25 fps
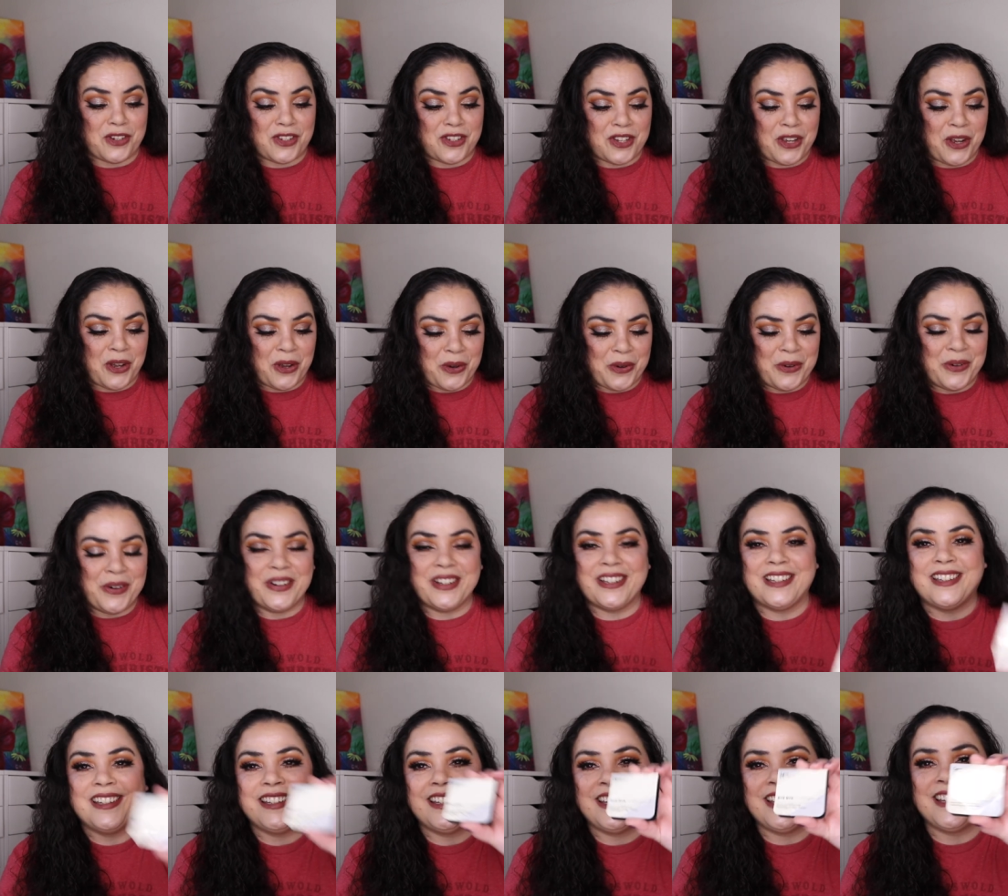So
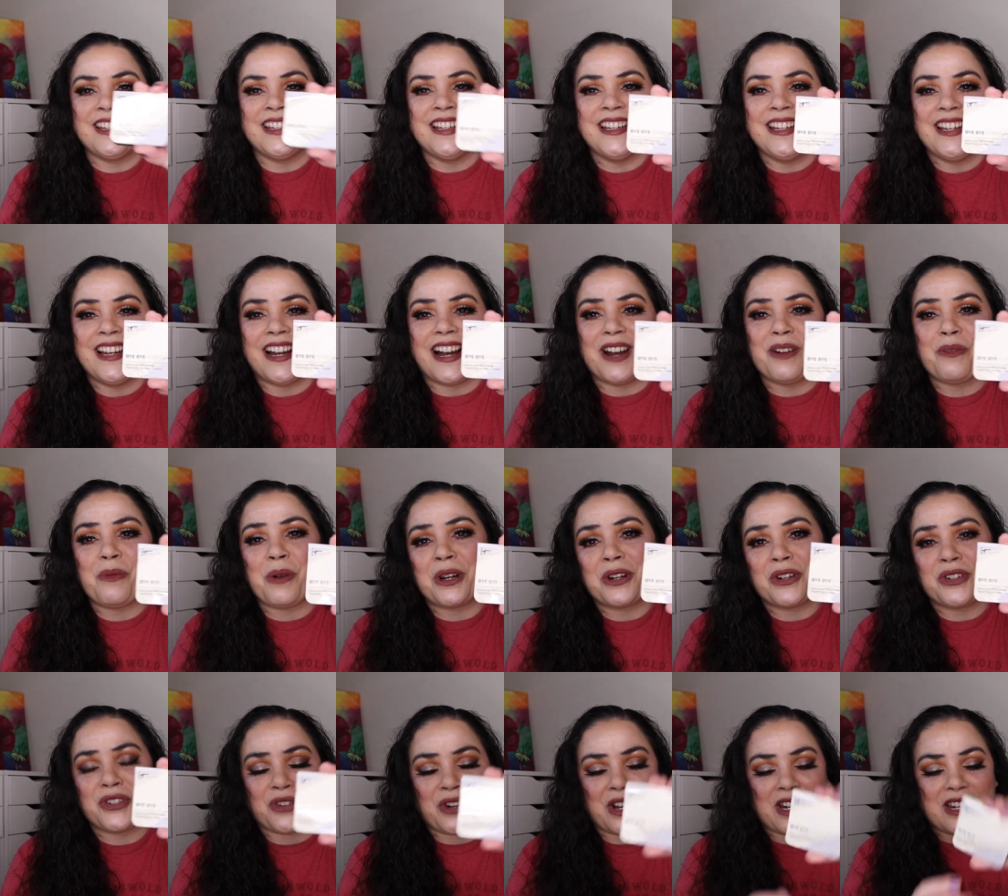I want
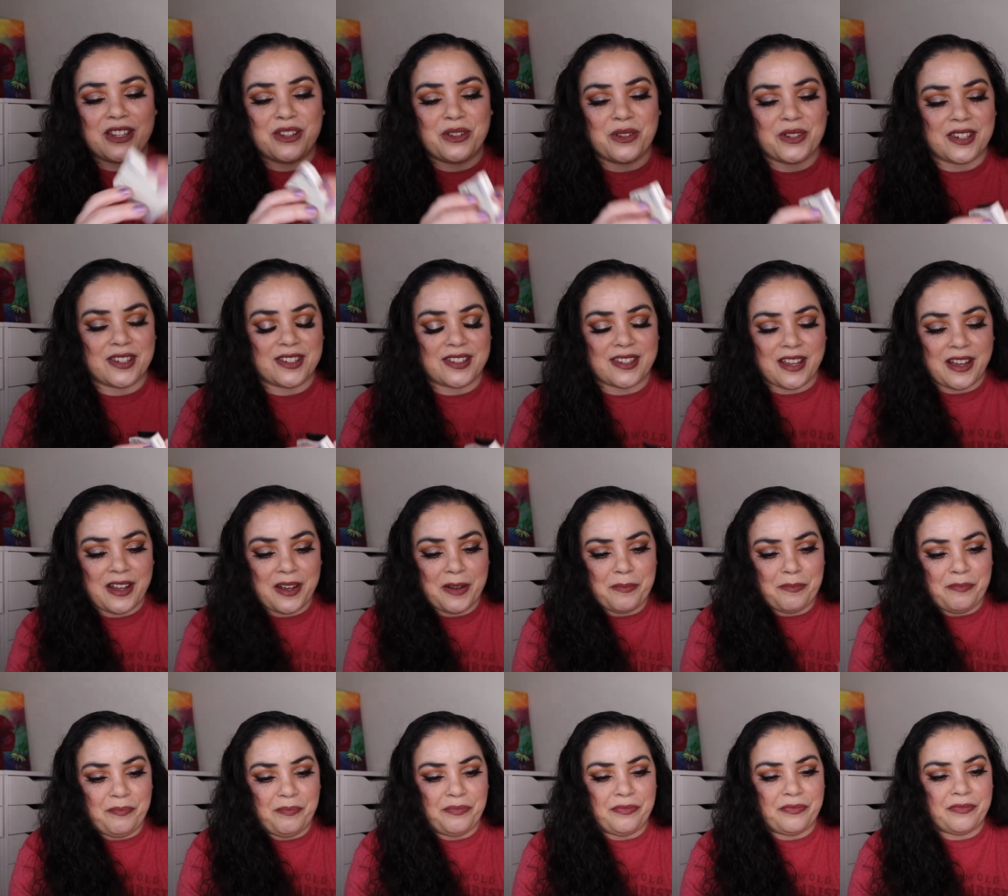to try to use this
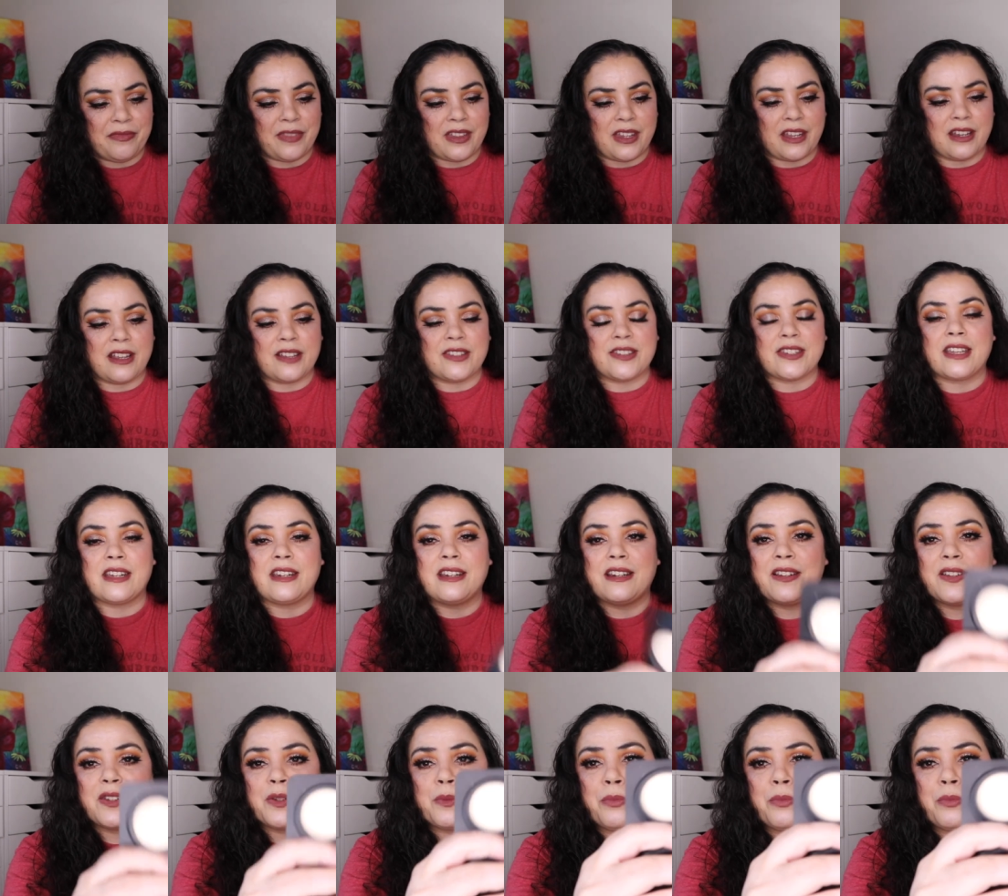up. Like I said, it is